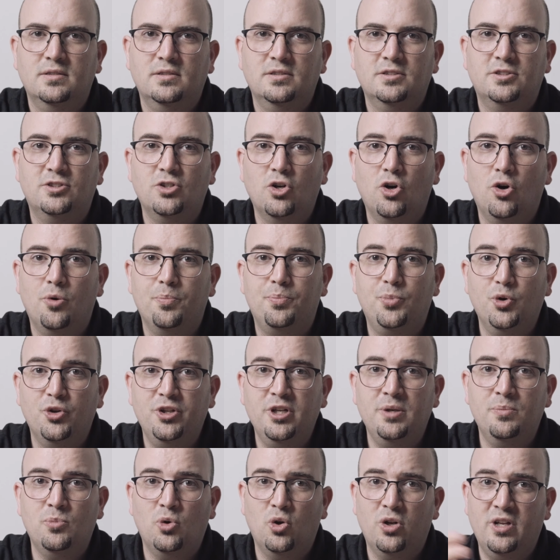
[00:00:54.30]
So
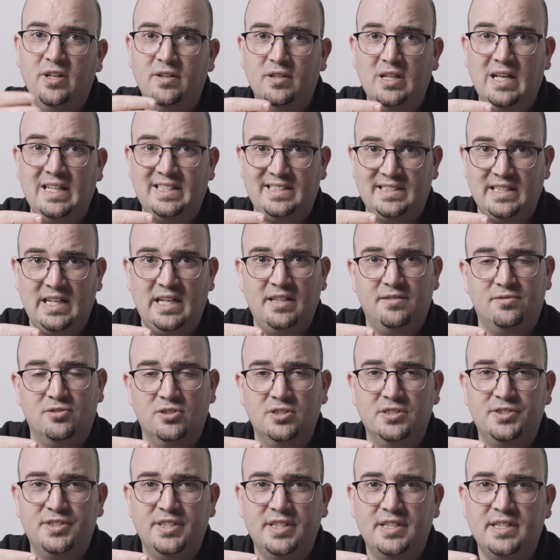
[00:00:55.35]
putting mole aside for
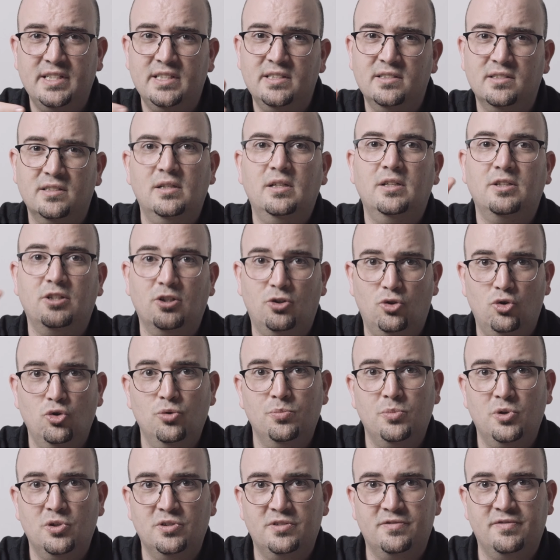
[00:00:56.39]
a second, the two
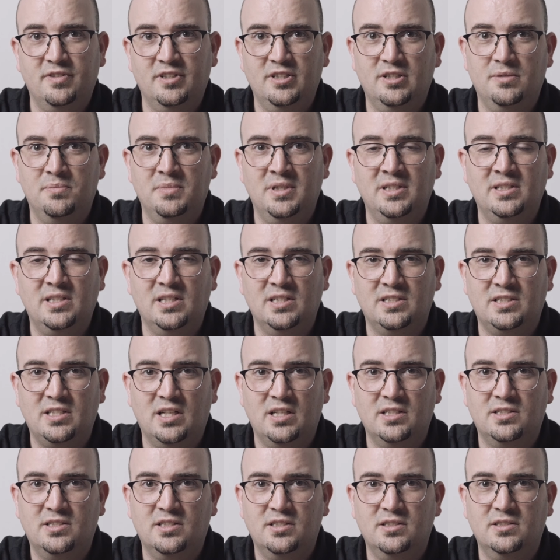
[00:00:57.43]
most fundamental
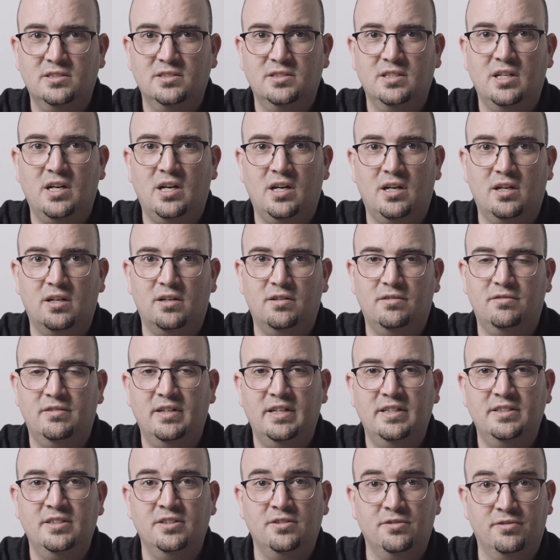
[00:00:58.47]
salsas are
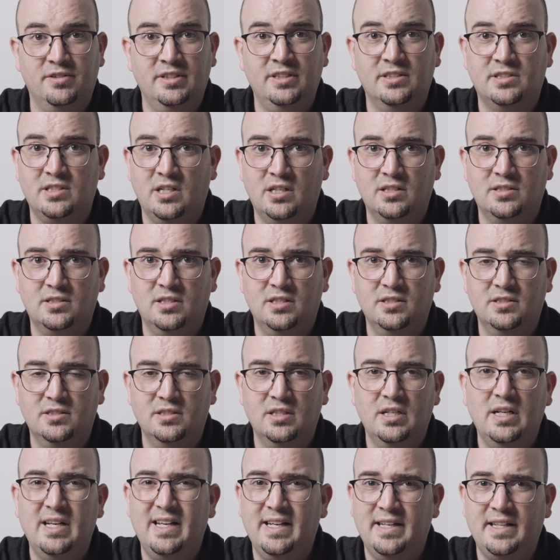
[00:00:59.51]
red and green salsas,
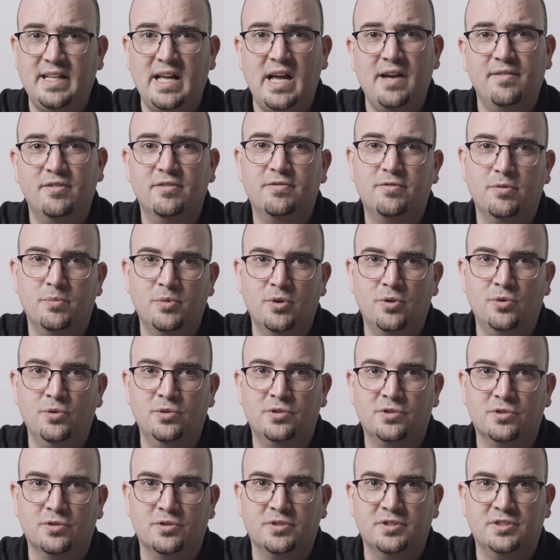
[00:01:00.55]
and I have it from a
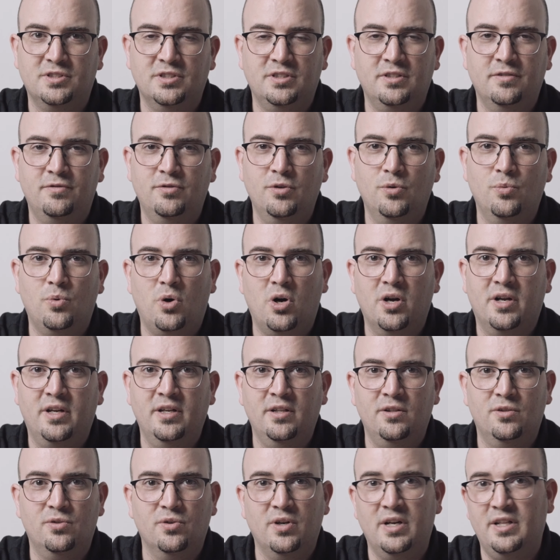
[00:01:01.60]
good source that if you walk
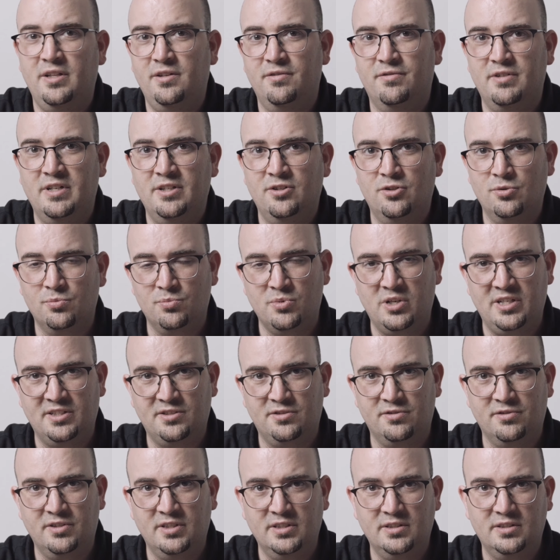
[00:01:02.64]
into any random
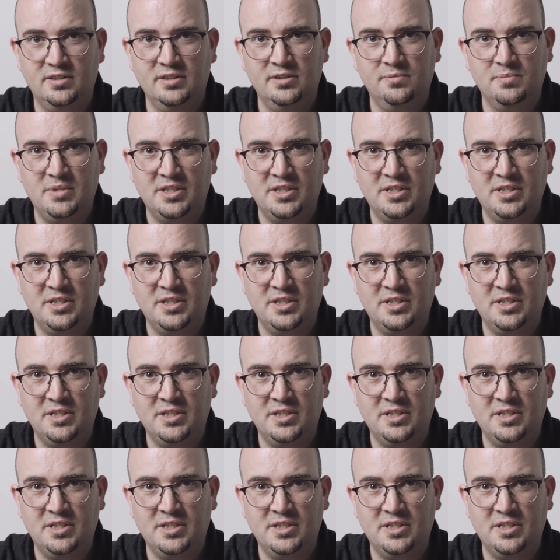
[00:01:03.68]
restaurant in